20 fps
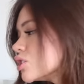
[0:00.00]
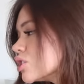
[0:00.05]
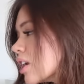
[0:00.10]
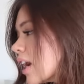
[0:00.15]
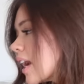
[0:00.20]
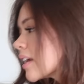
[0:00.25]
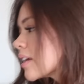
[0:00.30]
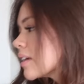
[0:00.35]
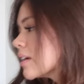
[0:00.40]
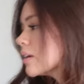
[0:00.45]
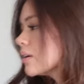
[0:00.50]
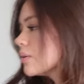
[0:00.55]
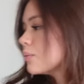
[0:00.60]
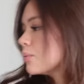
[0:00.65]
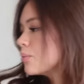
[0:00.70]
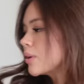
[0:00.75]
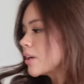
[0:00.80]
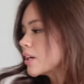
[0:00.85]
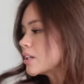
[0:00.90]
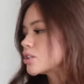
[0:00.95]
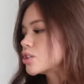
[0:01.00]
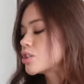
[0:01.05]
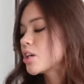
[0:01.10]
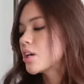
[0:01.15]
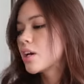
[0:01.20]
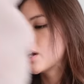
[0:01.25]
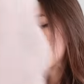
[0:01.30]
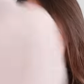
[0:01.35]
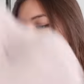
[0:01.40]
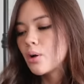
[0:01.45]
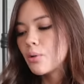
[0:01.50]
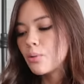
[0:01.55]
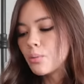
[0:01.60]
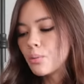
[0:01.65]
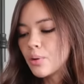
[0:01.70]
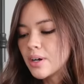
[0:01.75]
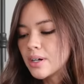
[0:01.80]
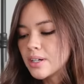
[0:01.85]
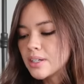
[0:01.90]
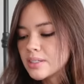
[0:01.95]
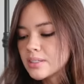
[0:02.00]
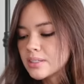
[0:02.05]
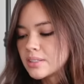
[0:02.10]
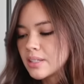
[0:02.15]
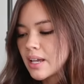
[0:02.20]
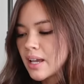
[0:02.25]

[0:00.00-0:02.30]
jacket, which was